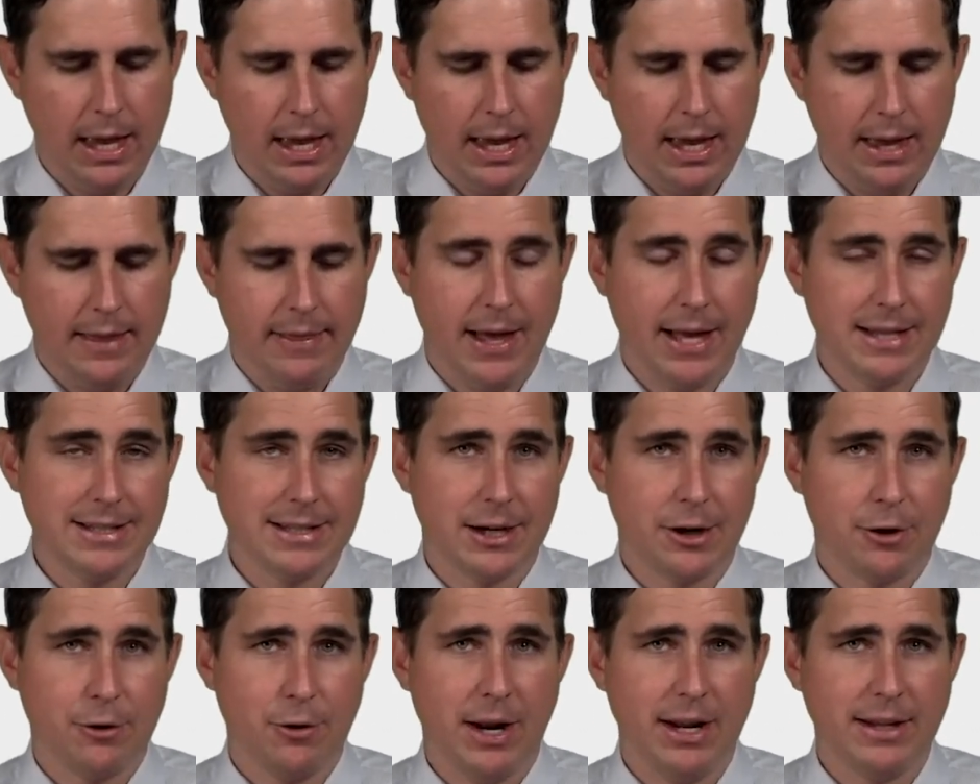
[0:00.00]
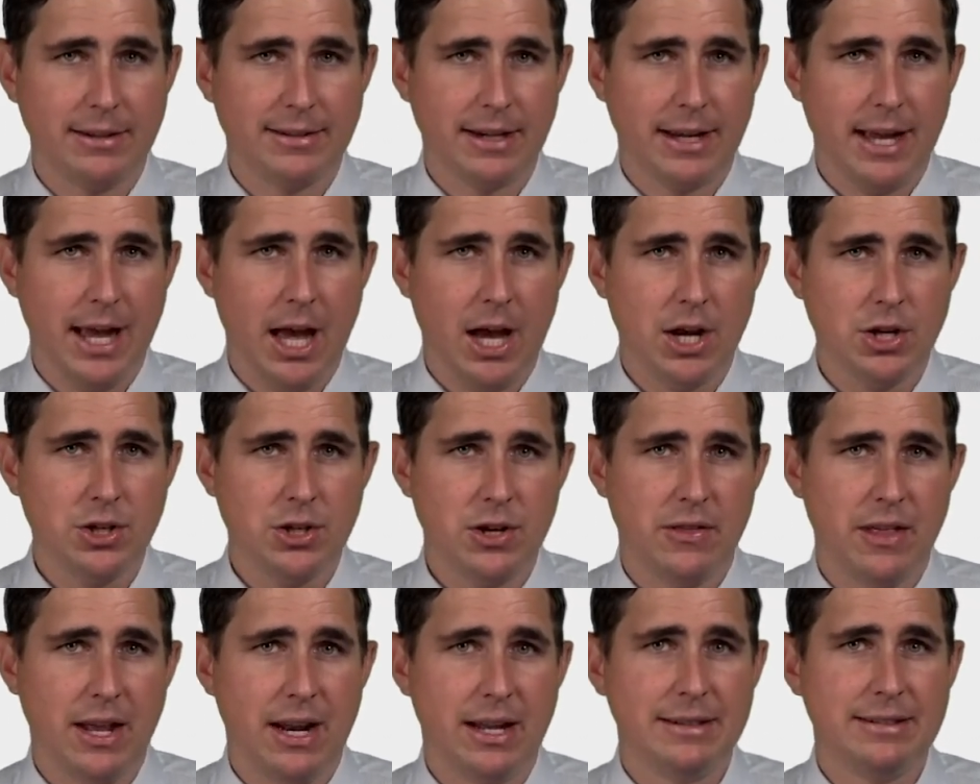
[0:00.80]
That's a credit to cash and
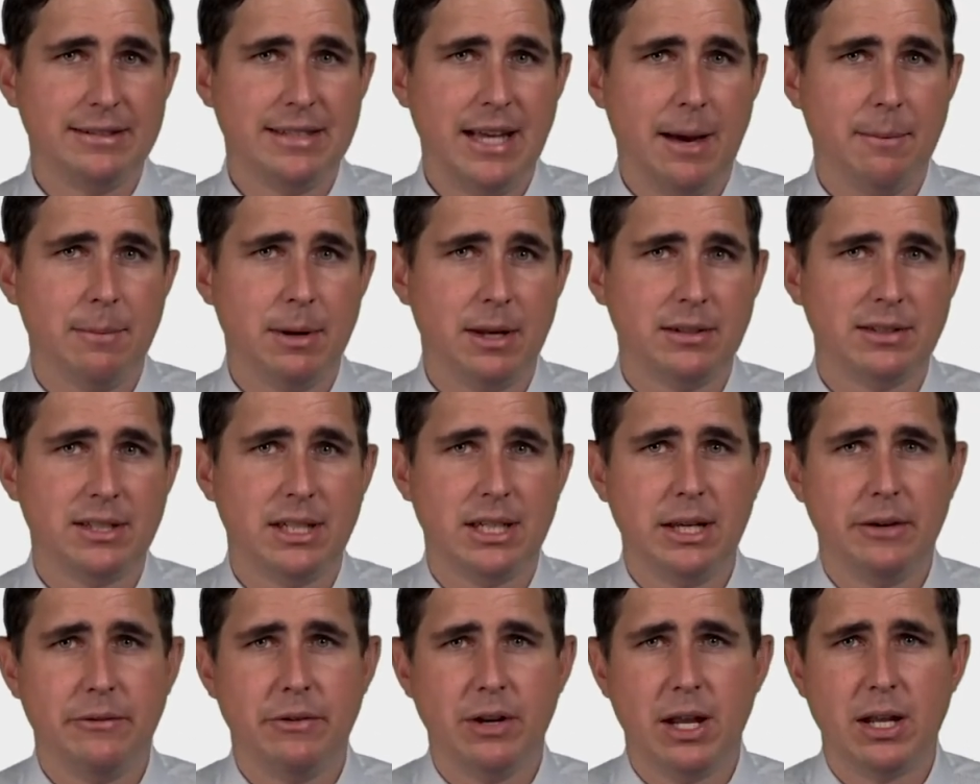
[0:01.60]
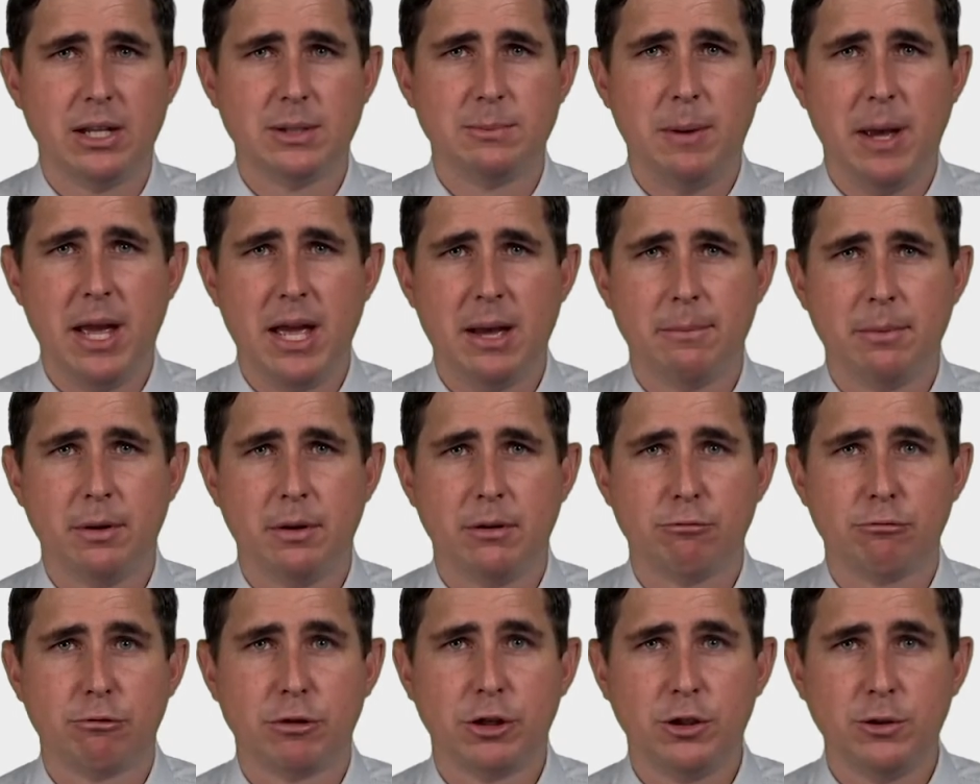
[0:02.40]
then a debit to dividends payable,
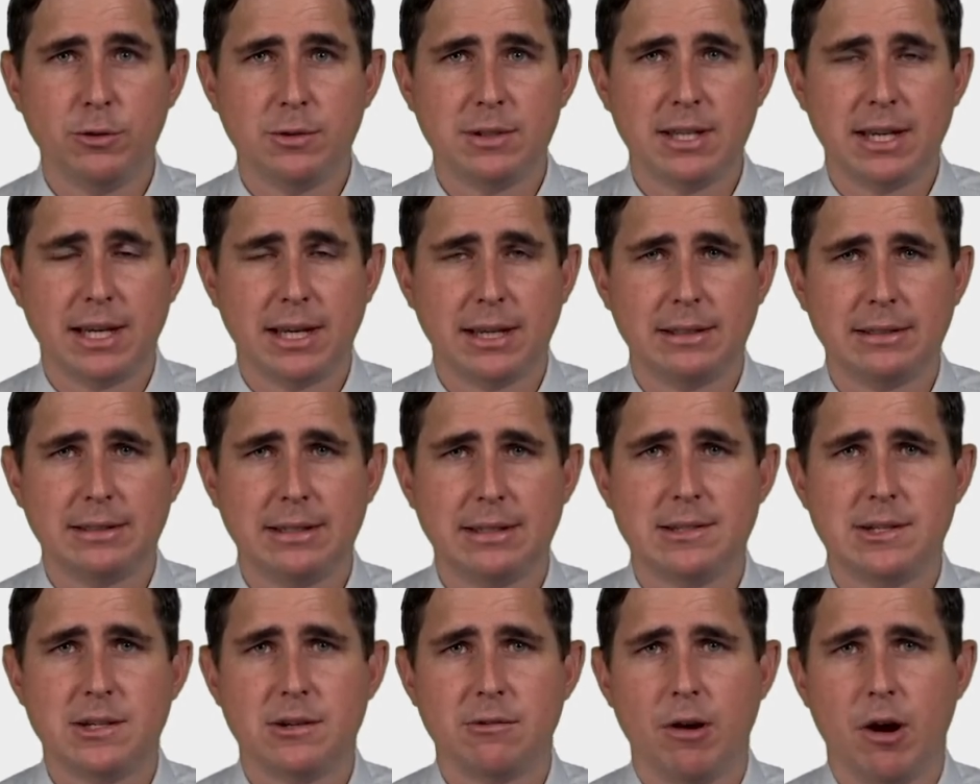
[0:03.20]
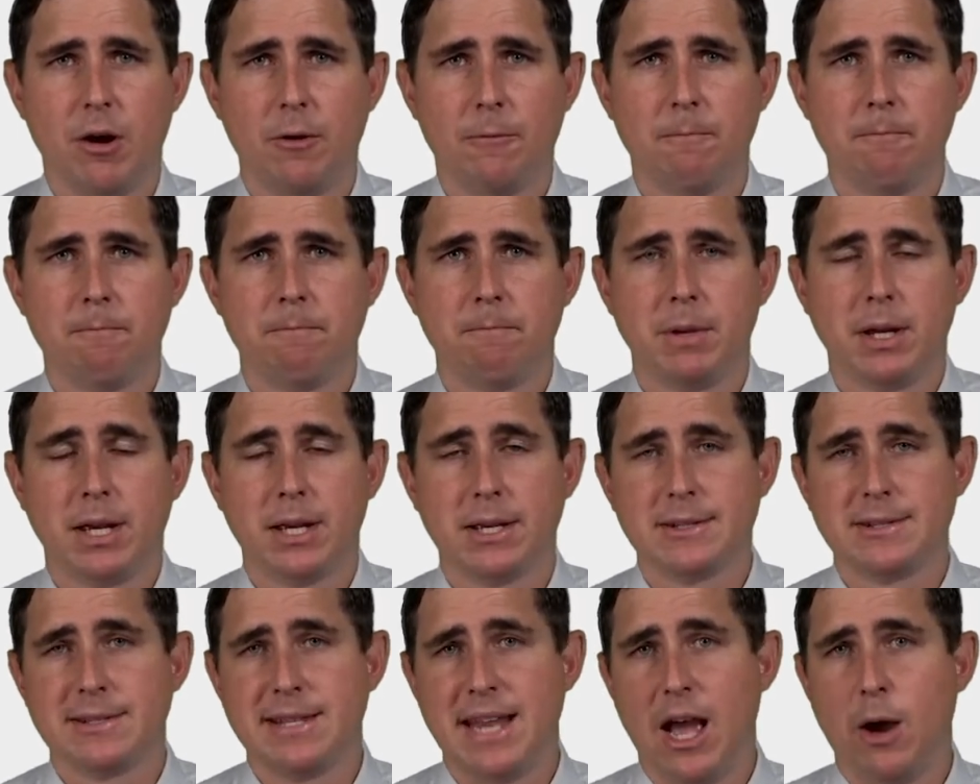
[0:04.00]
reducing it to zero
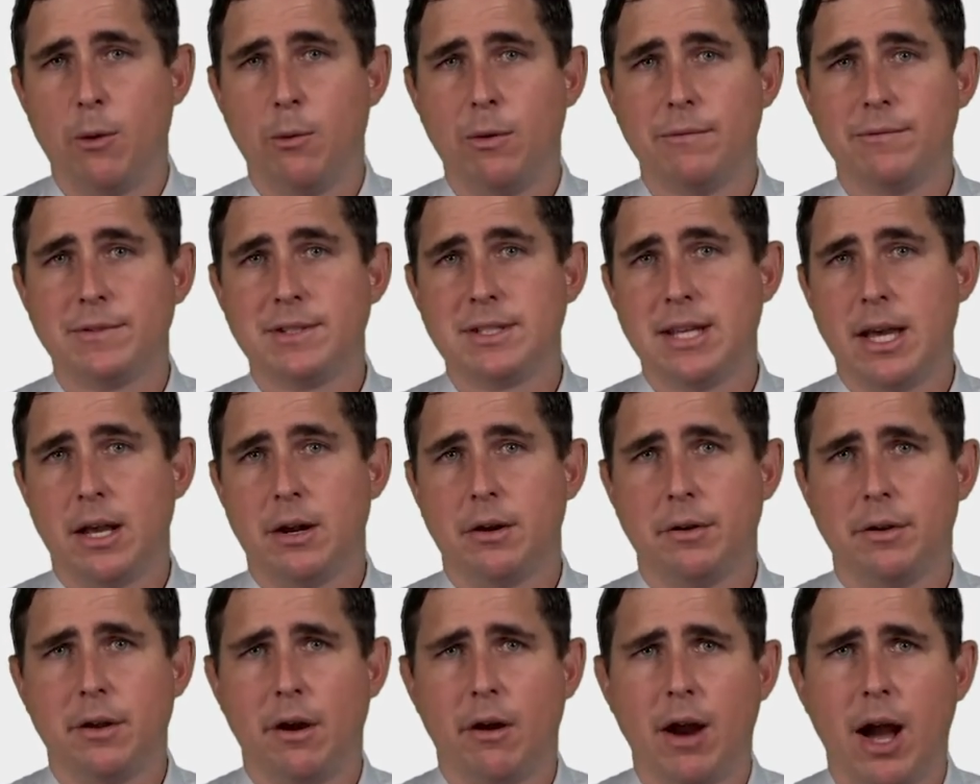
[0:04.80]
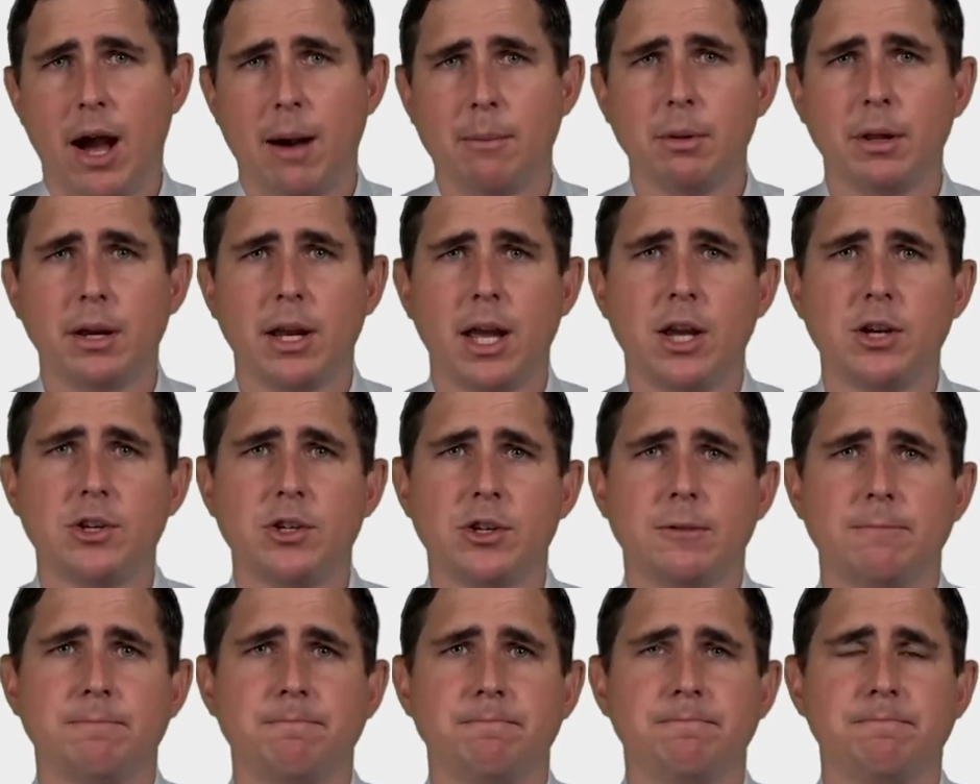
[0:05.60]
because now we've settled our obligation.
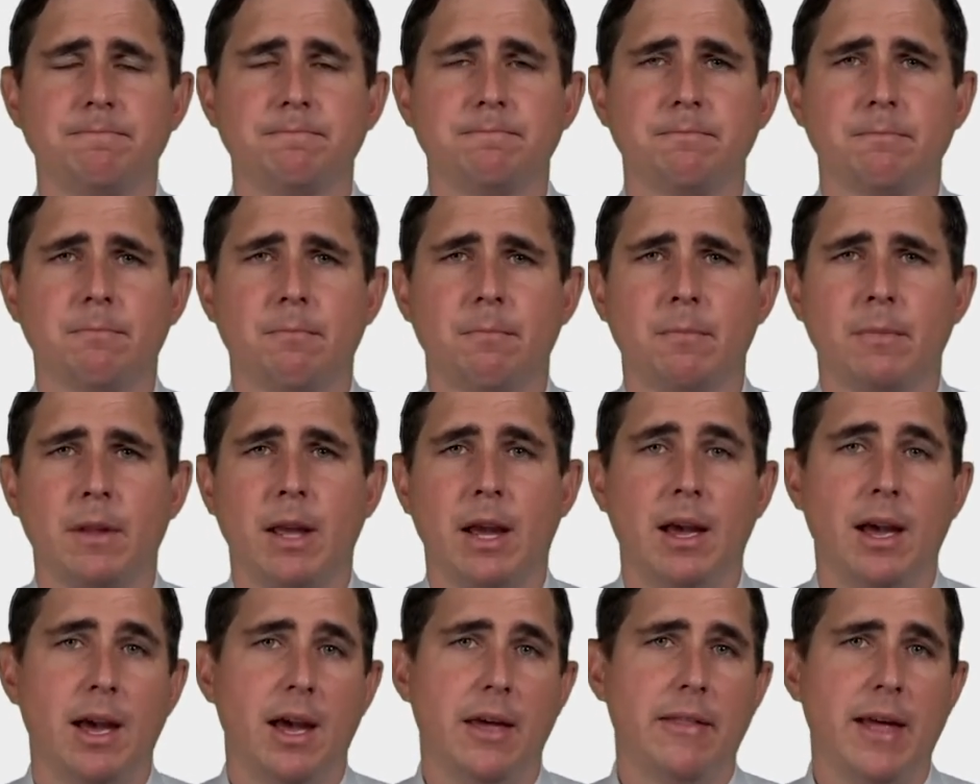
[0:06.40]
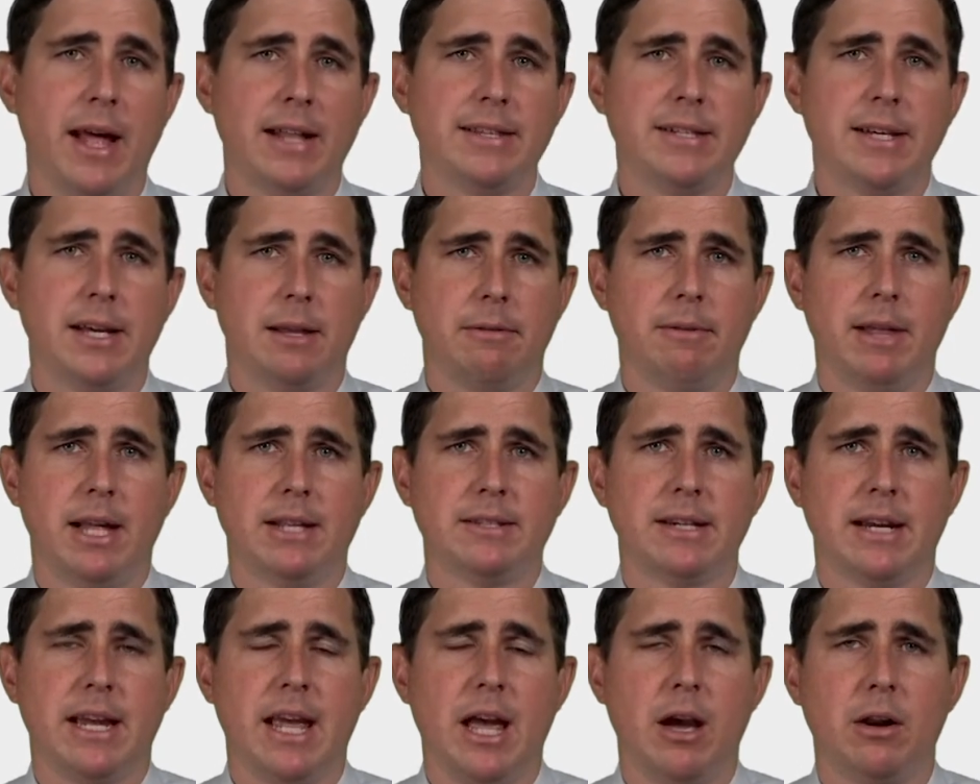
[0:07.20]
And that's it, that's
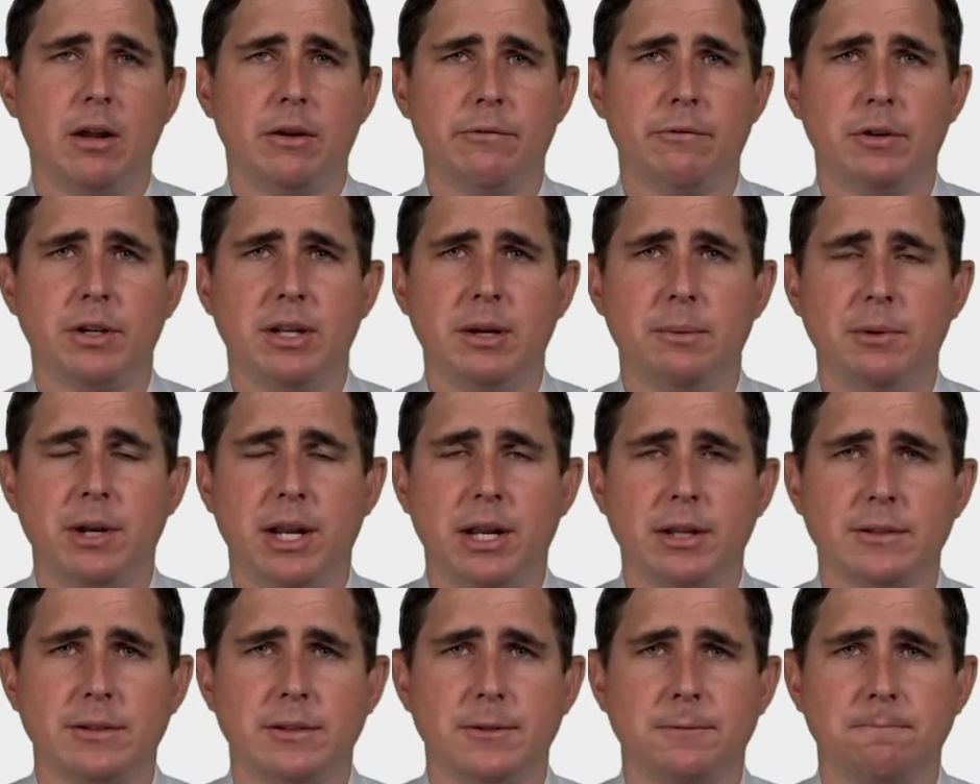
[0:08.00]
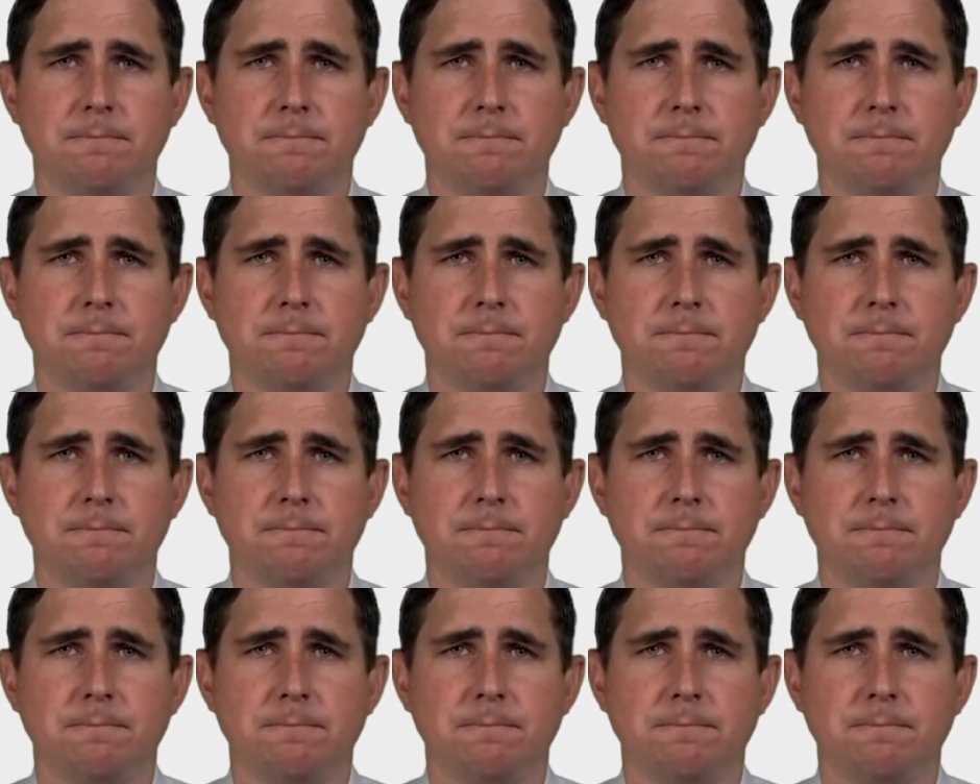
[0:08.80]
accounting for dividends.